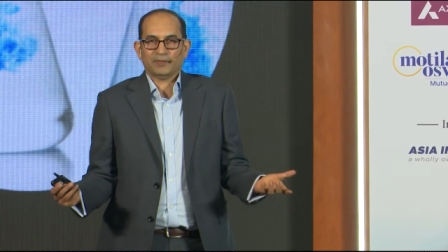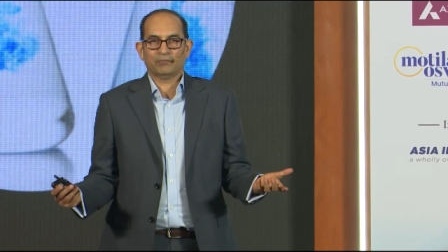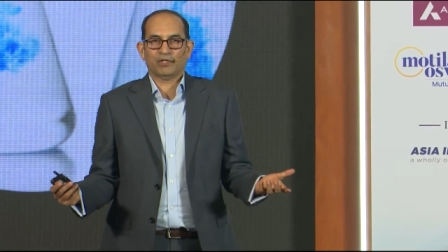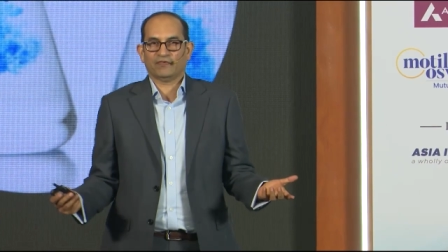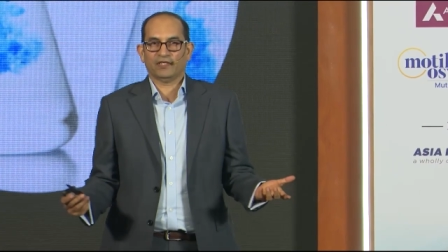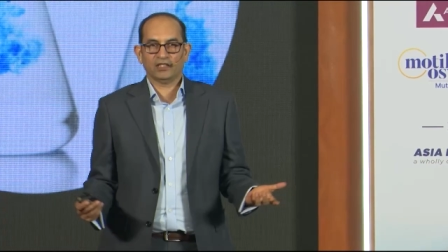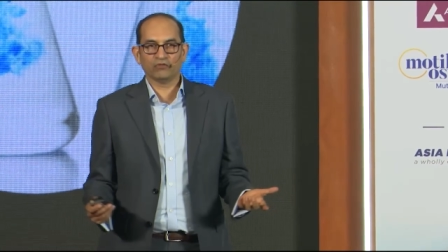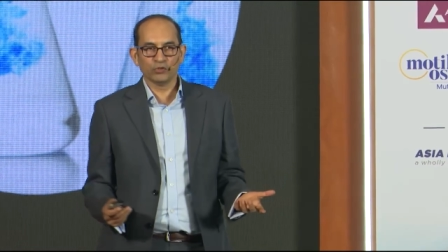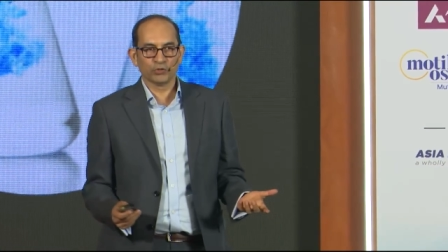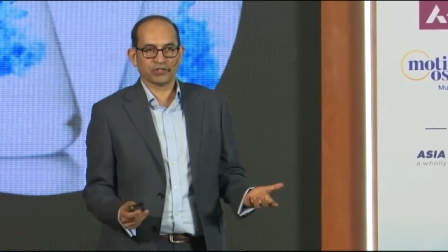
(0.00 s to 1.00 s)
a bit of an
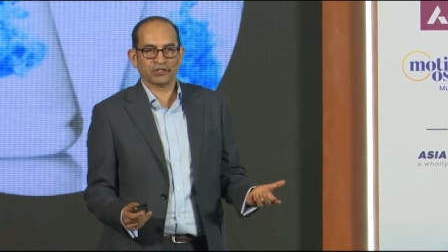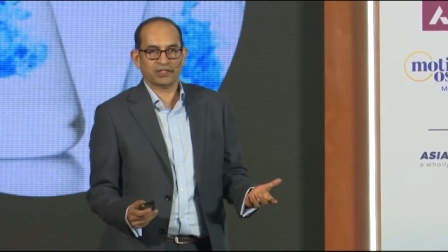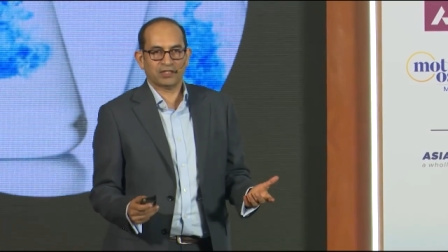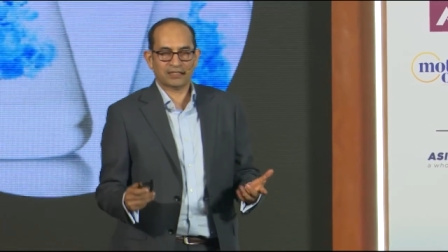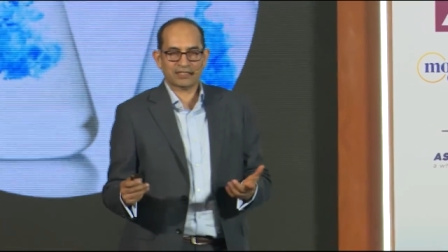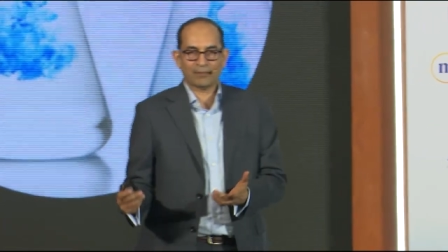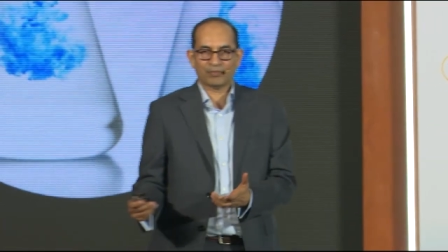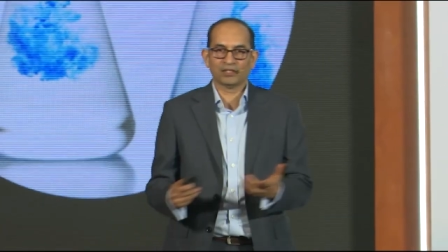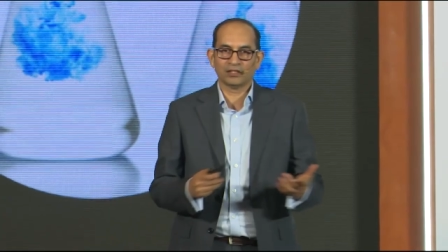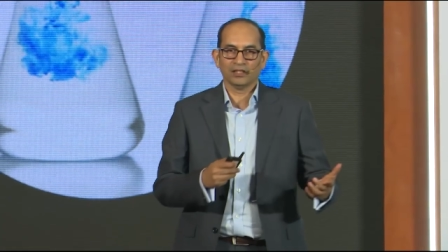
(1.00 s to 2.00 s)
evolution that's
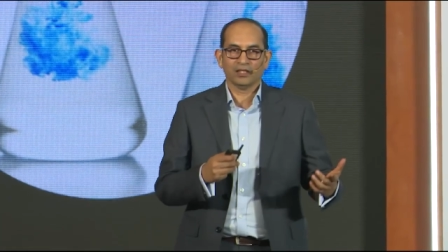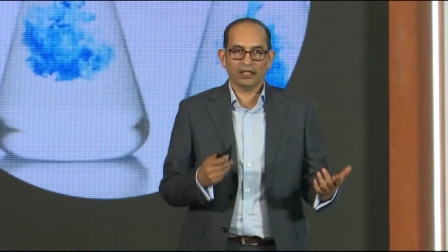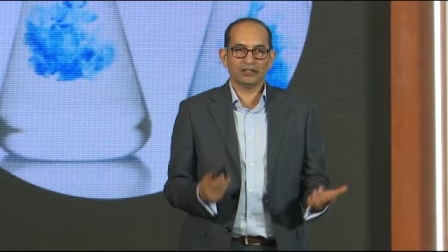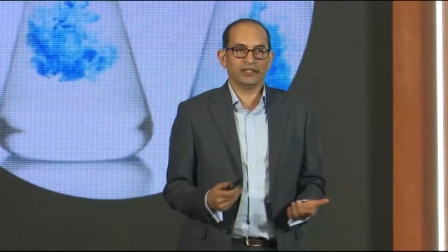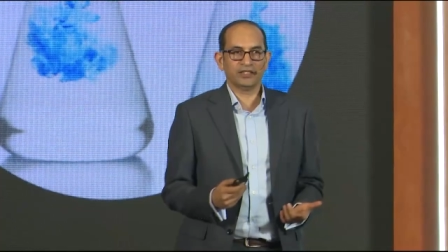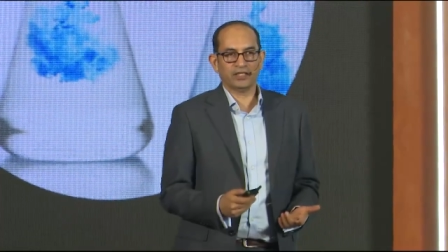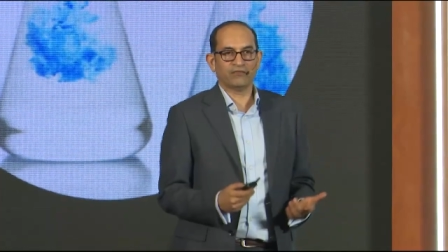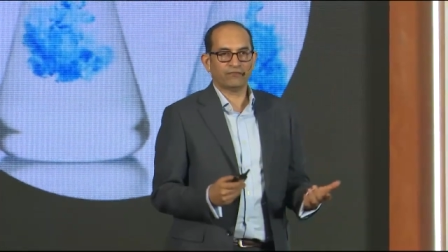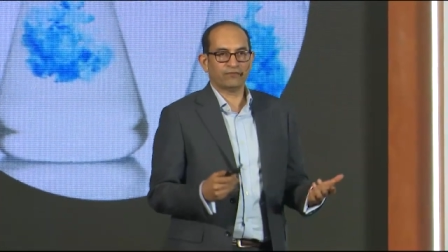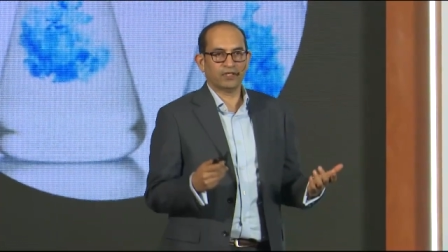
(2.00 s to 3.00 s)
happened in the
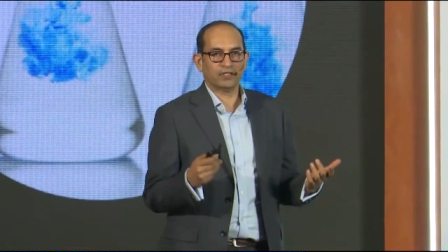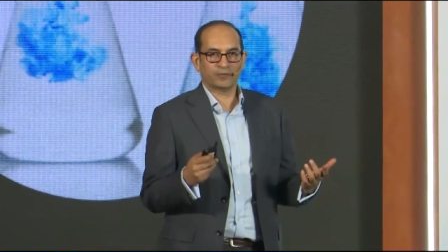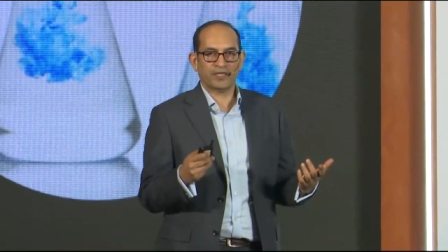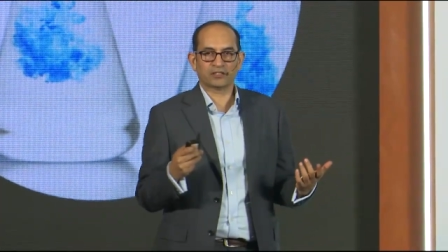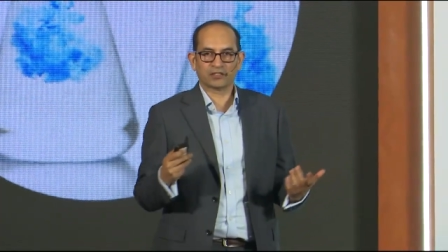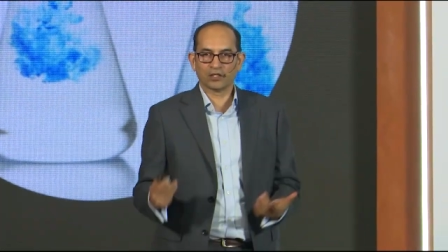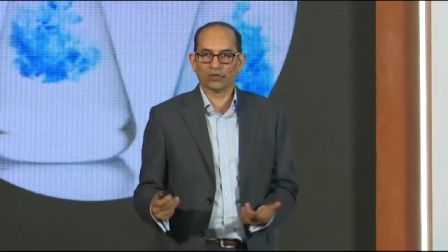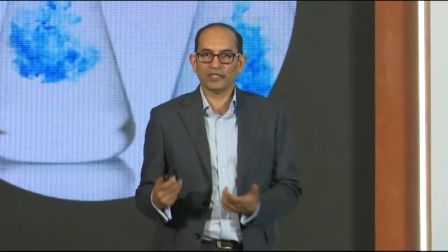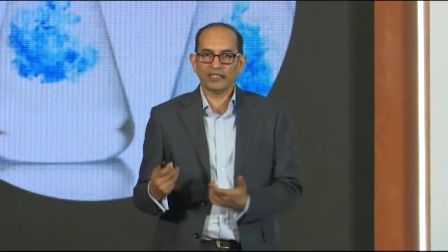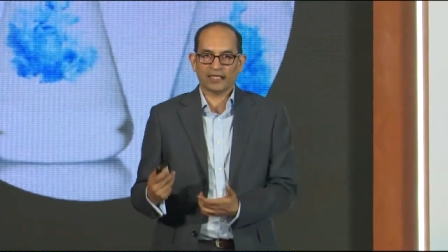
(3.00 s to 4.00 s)
ETF space
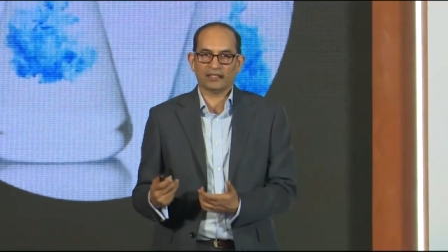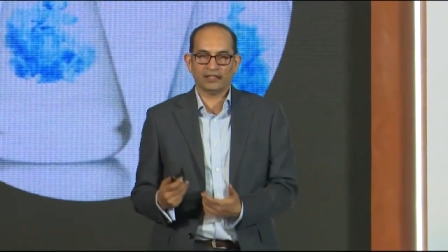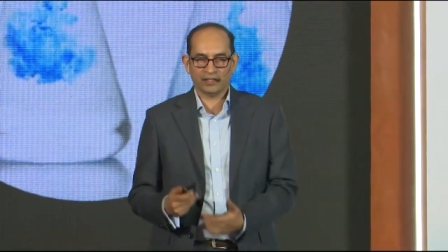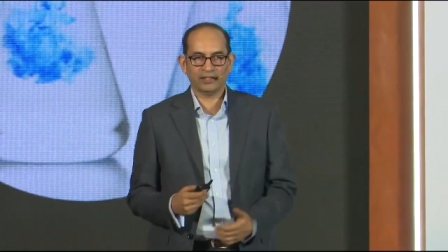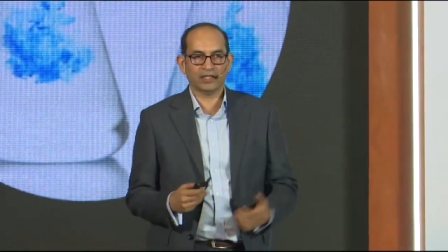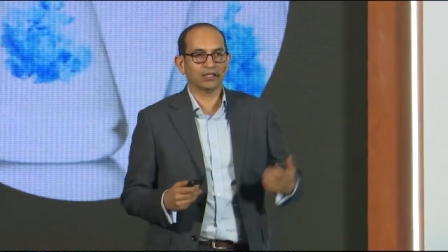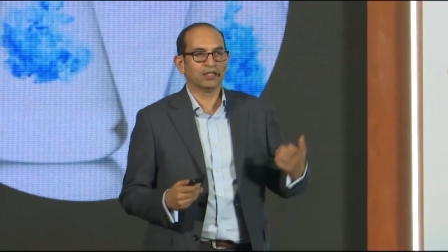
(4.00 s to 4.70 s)
globally and in India.